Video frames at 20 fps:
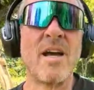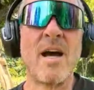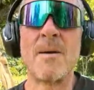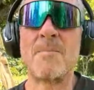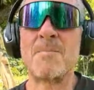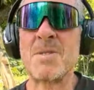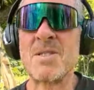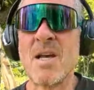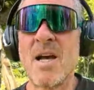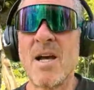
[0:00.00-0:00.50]

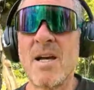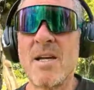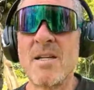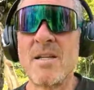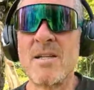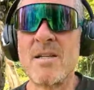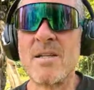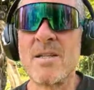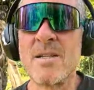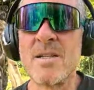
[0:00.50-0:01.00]

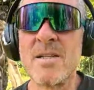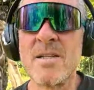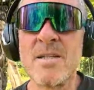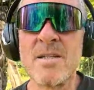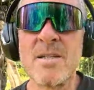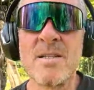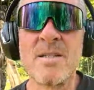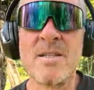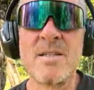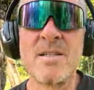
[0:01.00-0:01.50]
upside
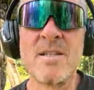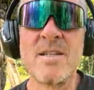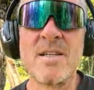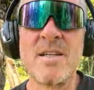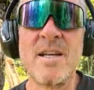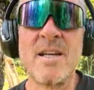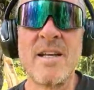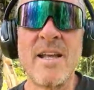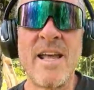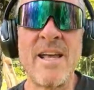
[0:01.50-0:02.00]

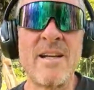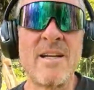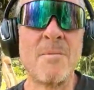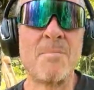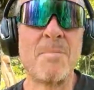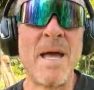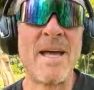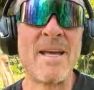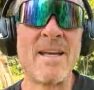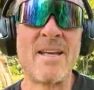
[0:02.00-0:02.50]
in a
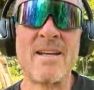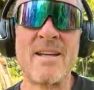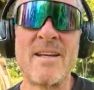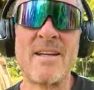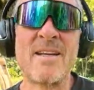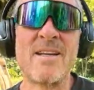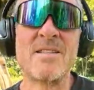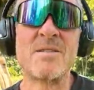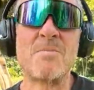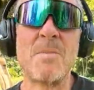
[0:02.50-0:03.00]

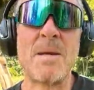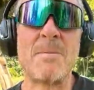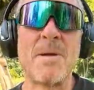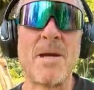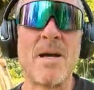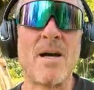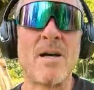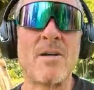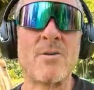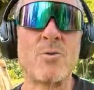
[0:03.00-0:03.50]
pegging is maybe
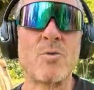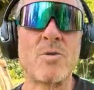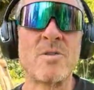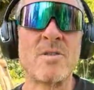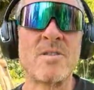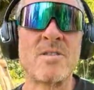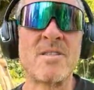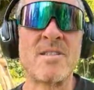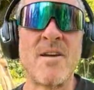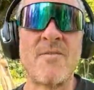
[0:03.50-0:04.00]

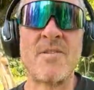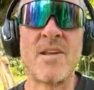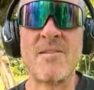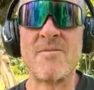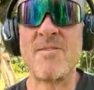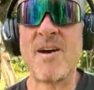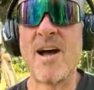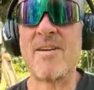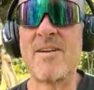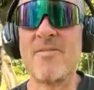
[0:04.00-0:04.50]

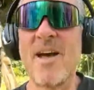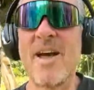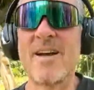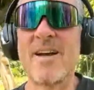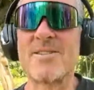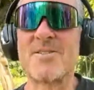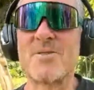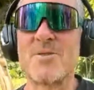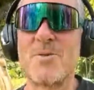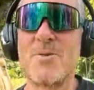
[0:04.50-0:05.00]

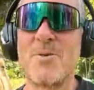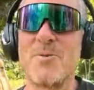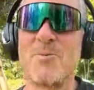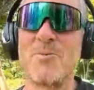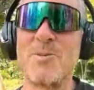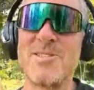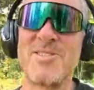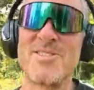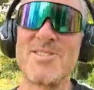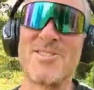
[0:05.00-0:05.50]
175x,
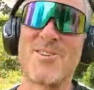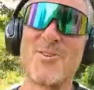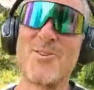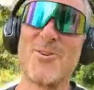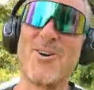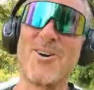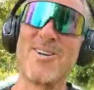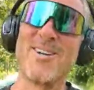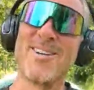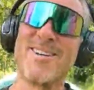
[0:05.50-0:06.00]
which is
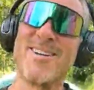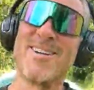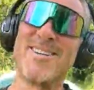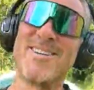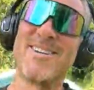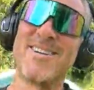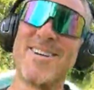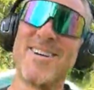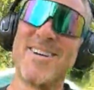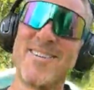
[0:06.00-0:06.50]
cool,
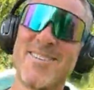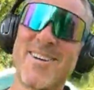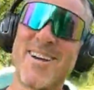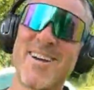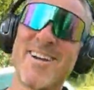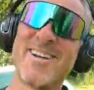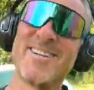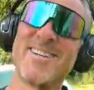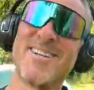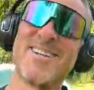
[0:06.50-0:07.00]

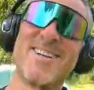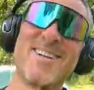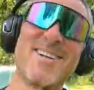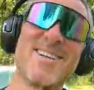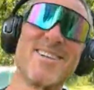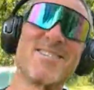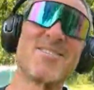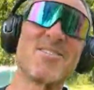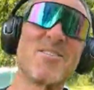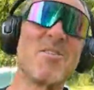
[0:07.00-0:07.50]
right?
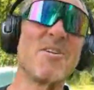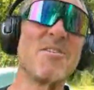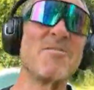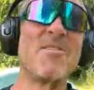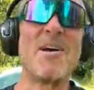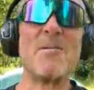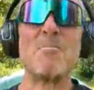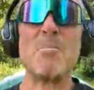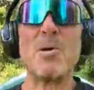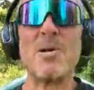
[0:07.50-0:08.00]
And so
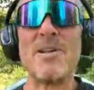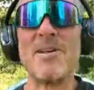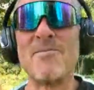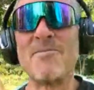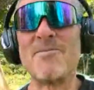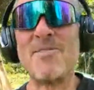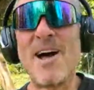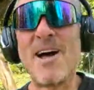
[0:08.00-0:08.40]
if I put in